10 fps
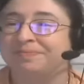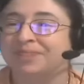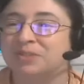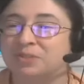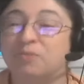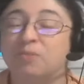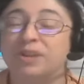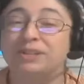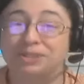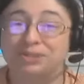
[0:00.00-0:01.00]
Because you
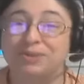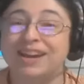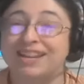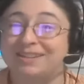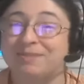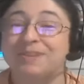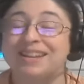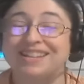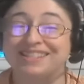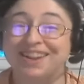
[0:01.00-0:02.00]
will sweat
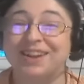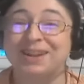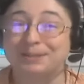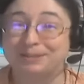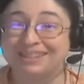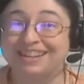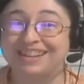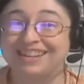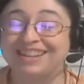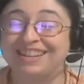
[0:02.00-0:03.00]
when it's hot
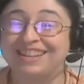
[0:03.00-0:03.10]
outside.